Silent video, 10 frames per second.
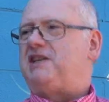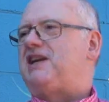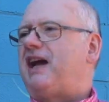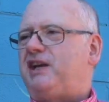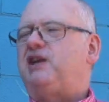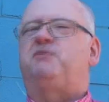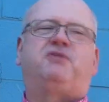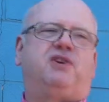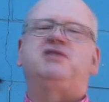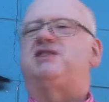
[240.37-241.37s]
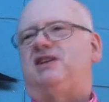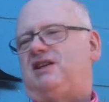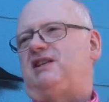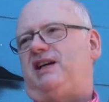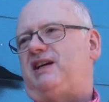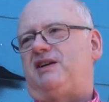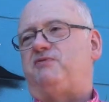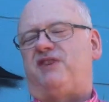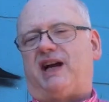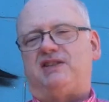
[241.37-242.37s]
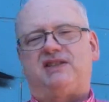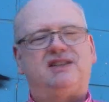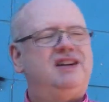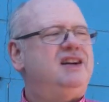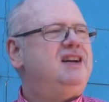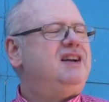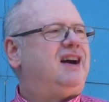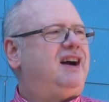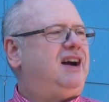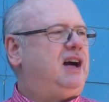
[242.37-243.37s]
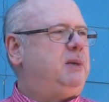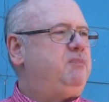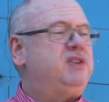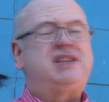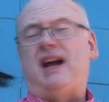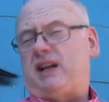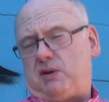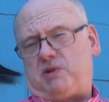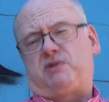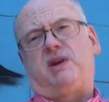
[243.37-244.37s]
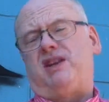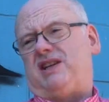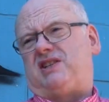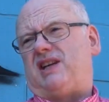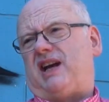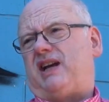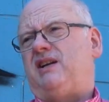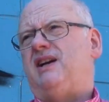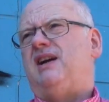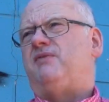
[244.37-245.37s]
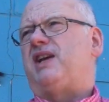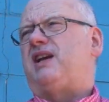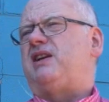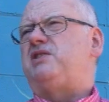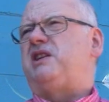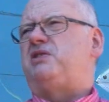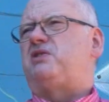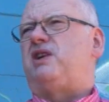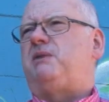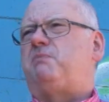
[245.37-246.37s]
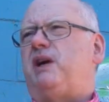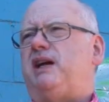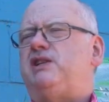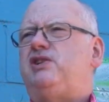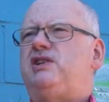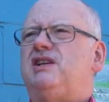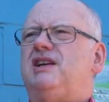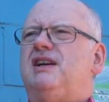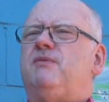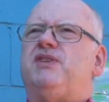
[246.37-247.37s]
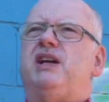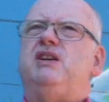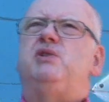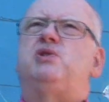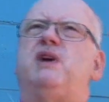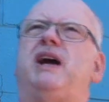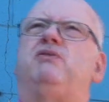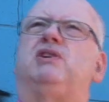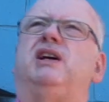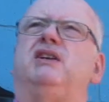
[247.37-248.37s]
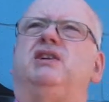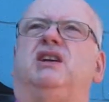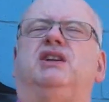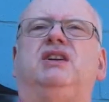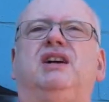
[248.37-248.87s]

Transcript: denied it at first, and then they confessed. Second was really sad. The Kinsey Street Bridge that you traveled under